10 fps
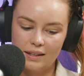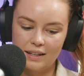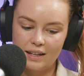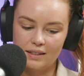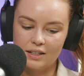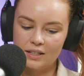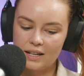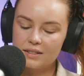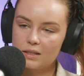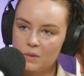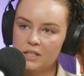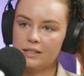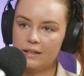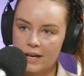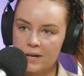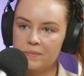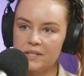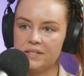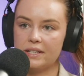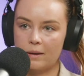Yeah, there are now similar
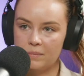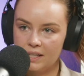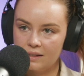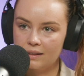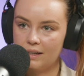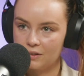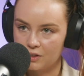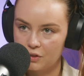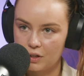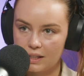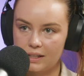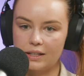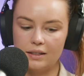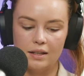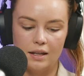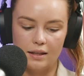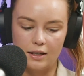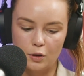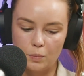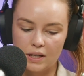encampments happening here in Australia.
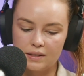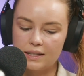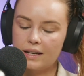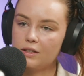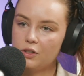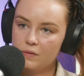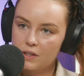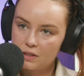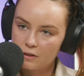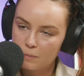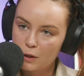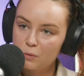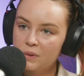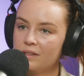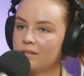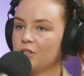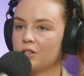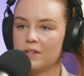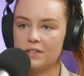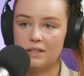There are ones at the University of Melbourne,
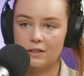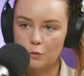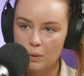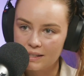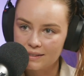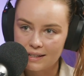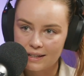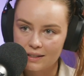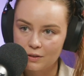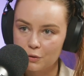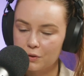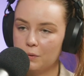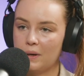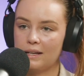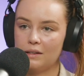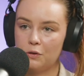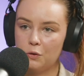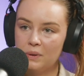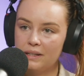University of Queensland, also ANU in